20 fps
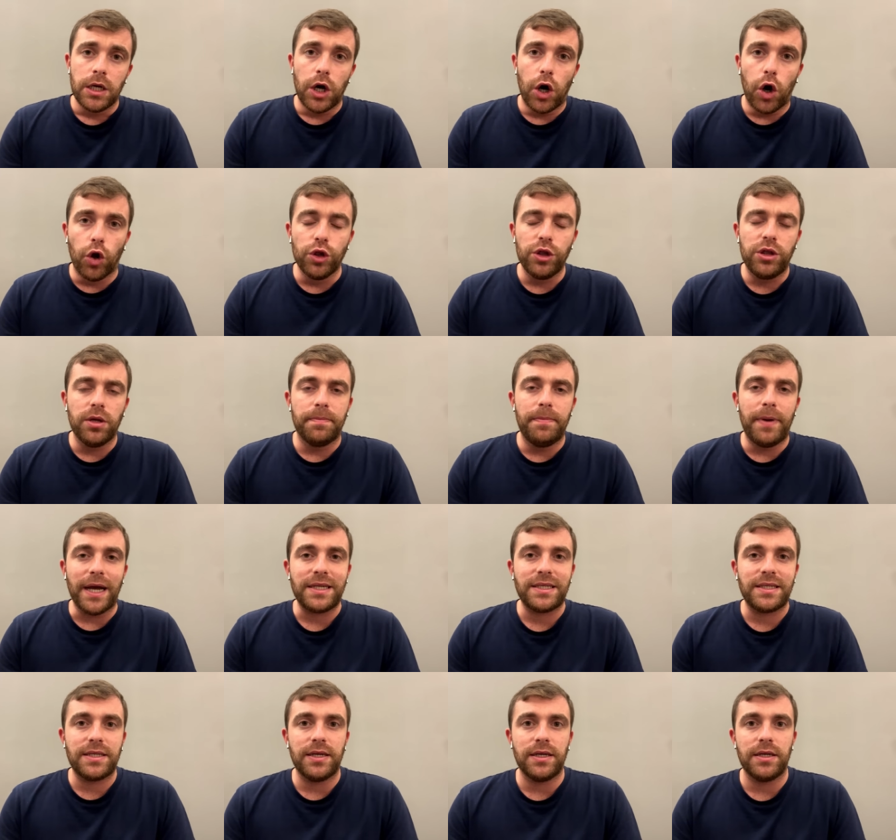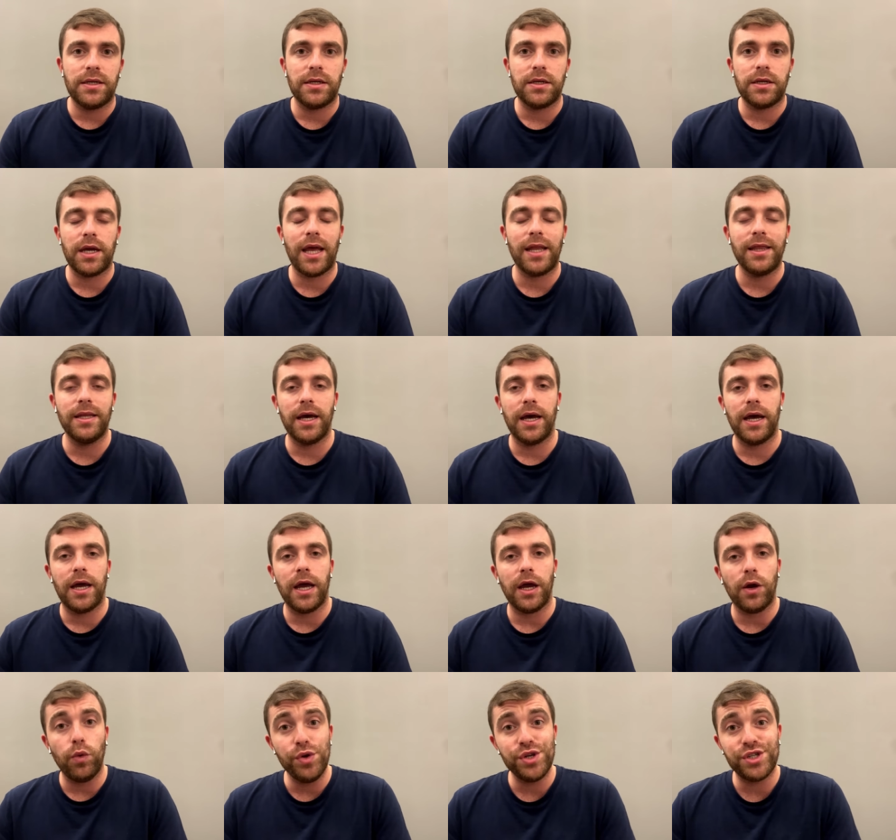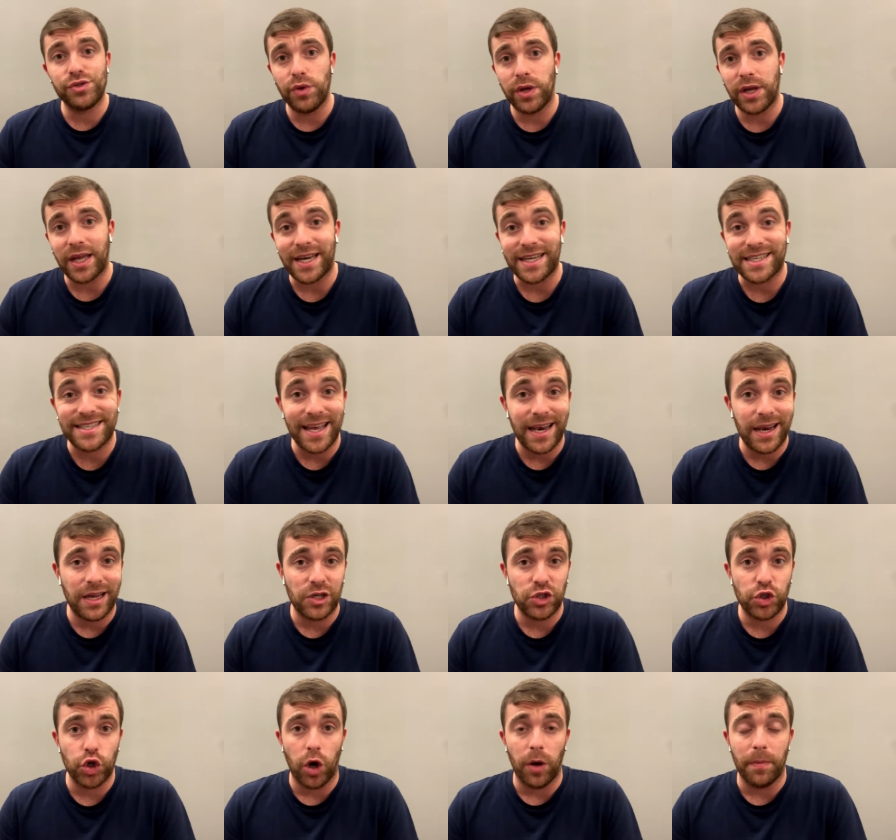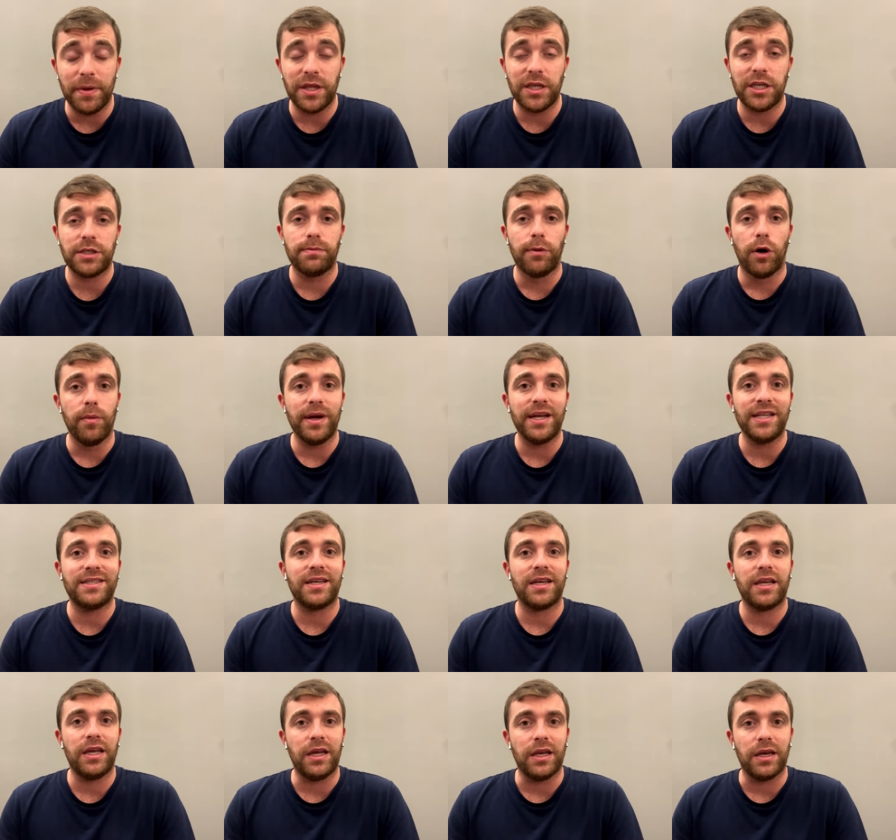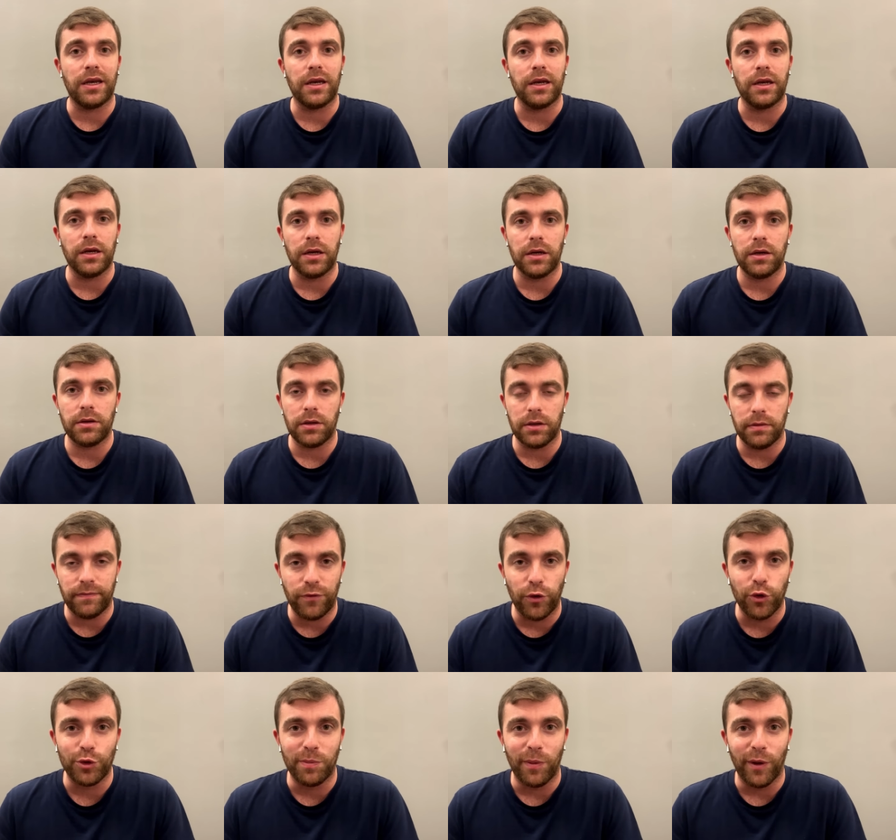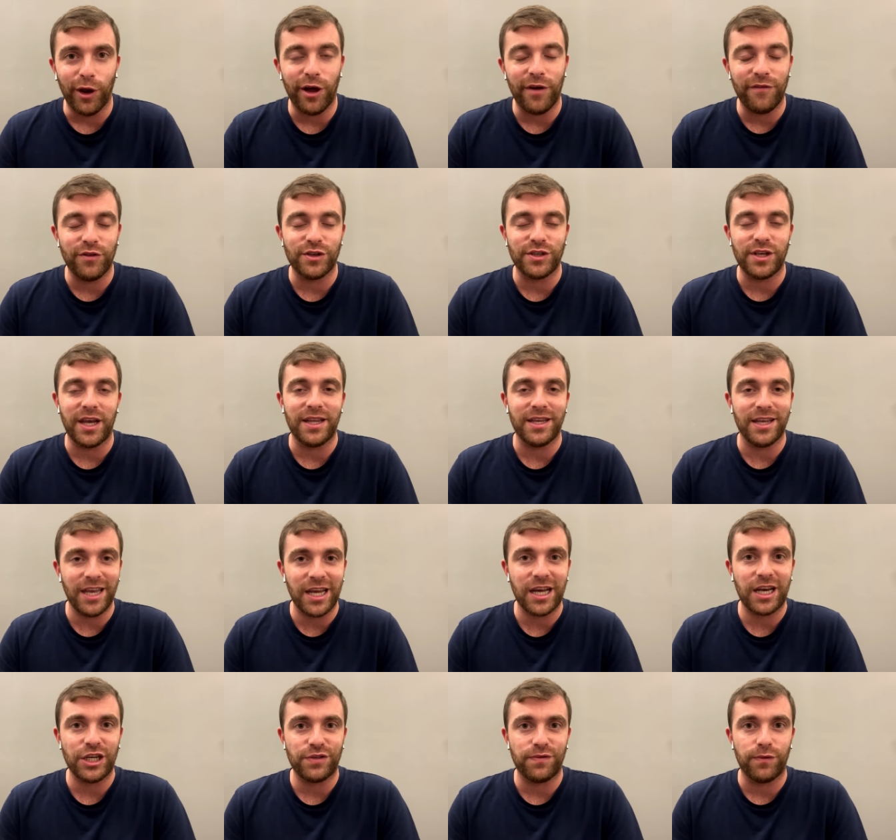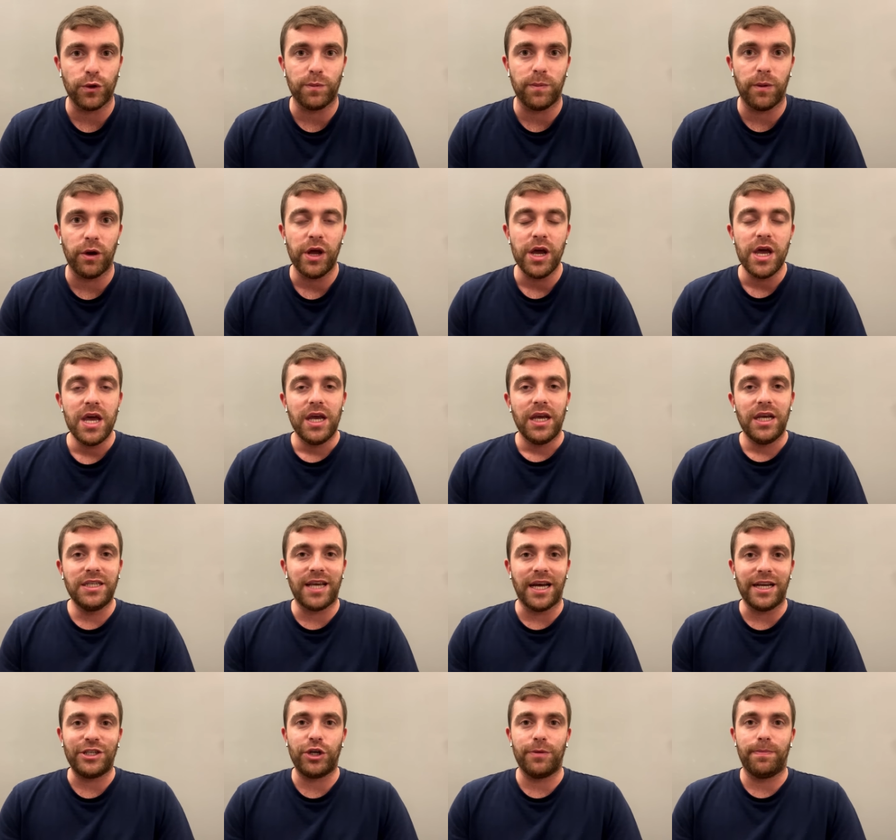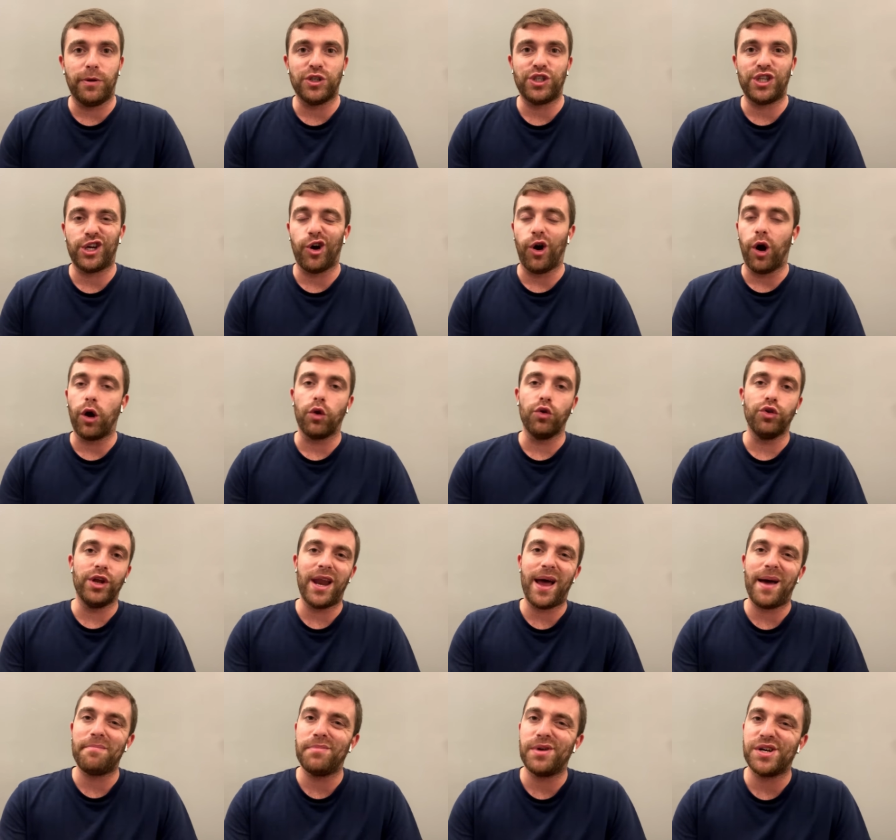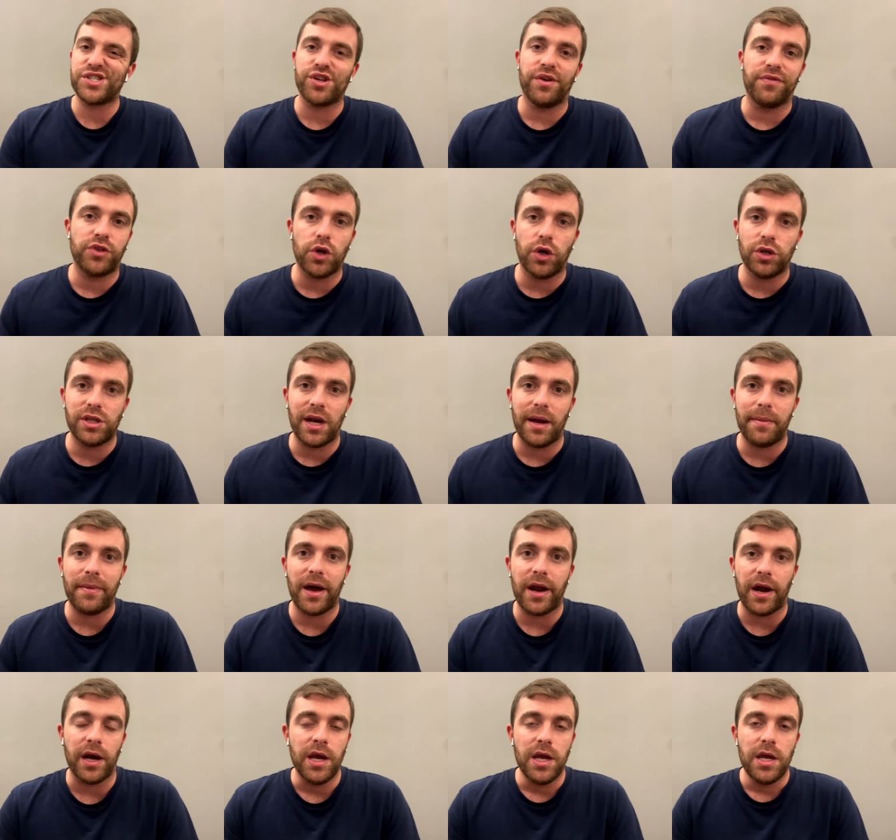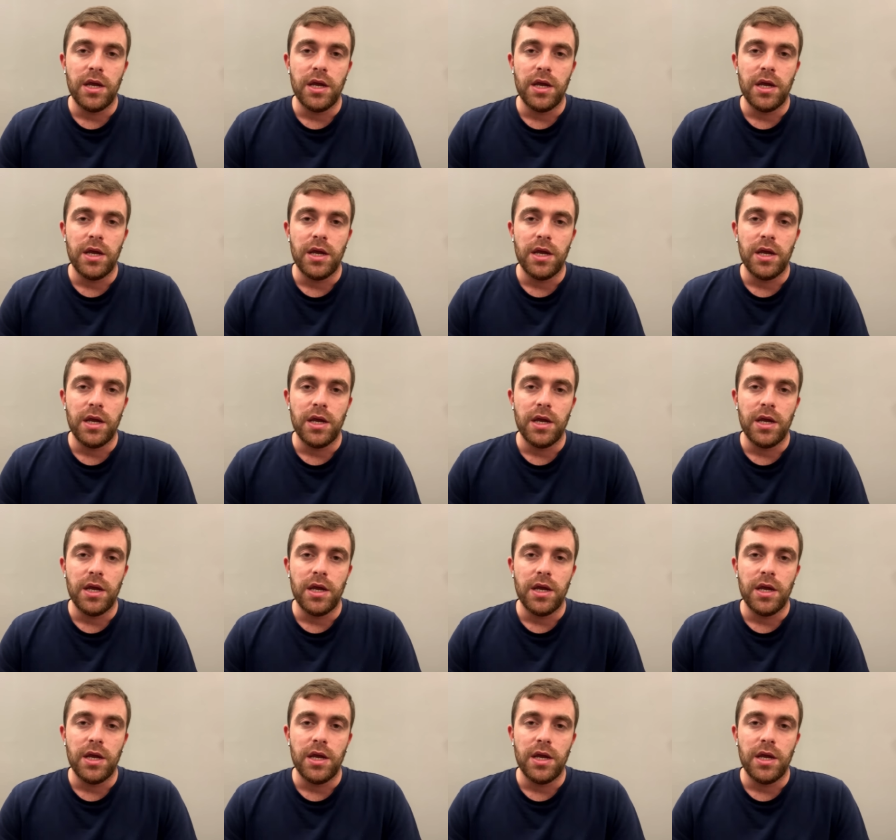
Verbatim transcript: all the best and uh, who is doing an excellent job in this moment in football obviously and in English football is Ange Postecoglou the numbers of Tottenham are